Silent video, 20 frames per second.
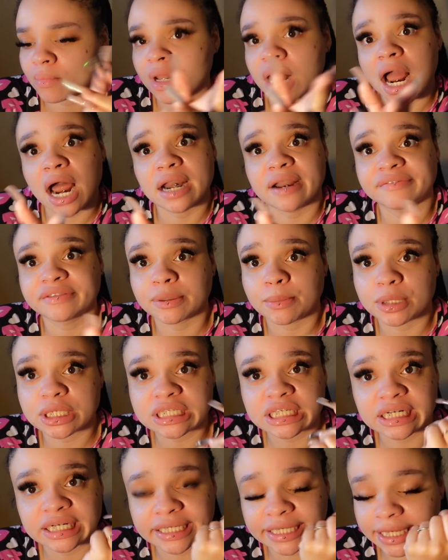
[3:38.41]
I left them on
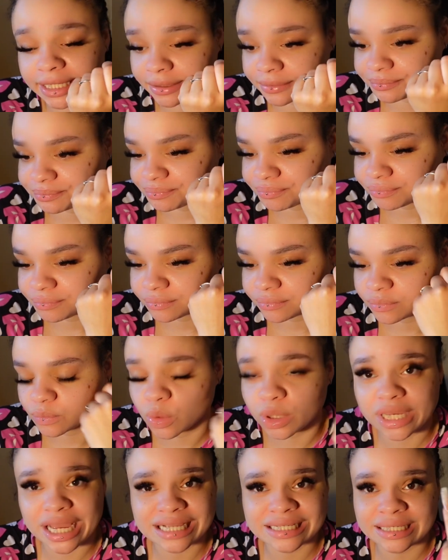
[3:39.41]
scene again.
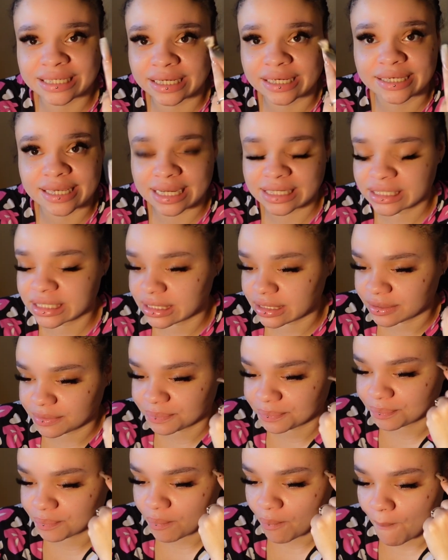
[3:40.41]
Well, y'all see it, y'all see it.
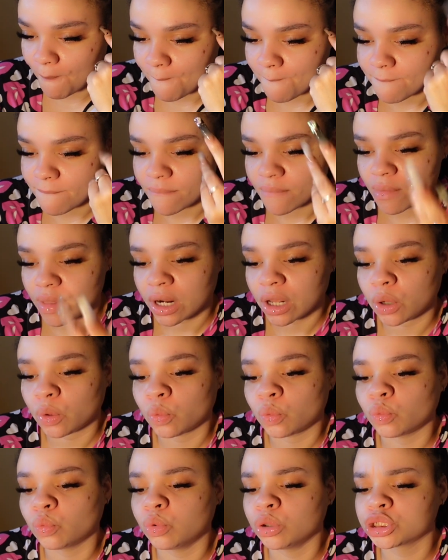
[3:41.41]

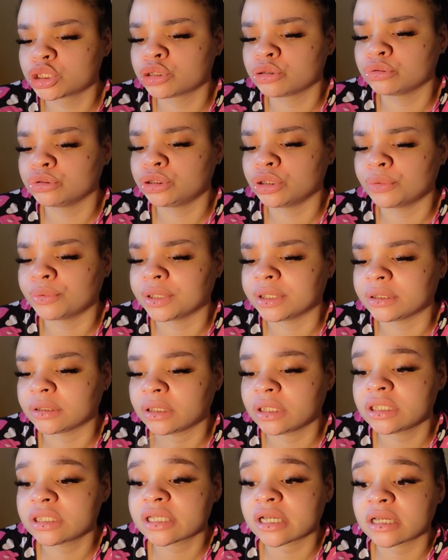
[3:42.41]
What you doing?
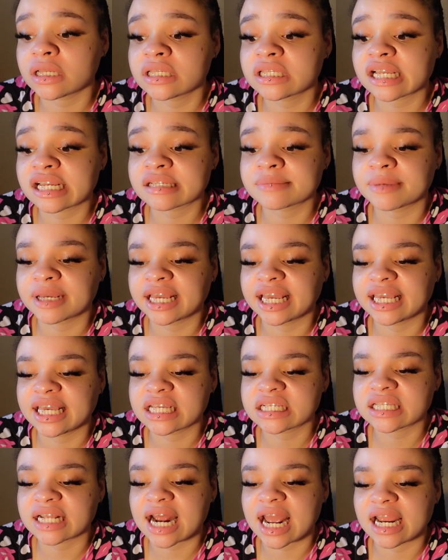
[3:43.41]
He texted me again
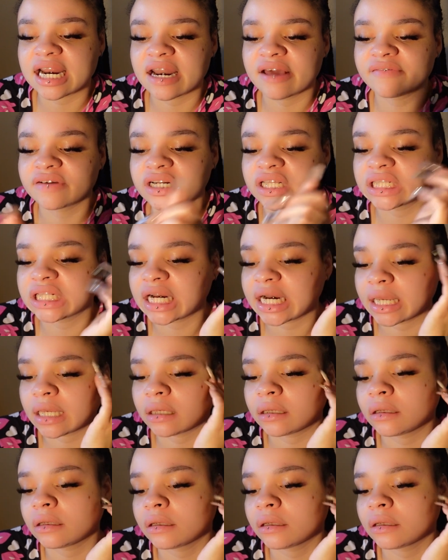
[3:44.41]
yesterday at 11 in the night.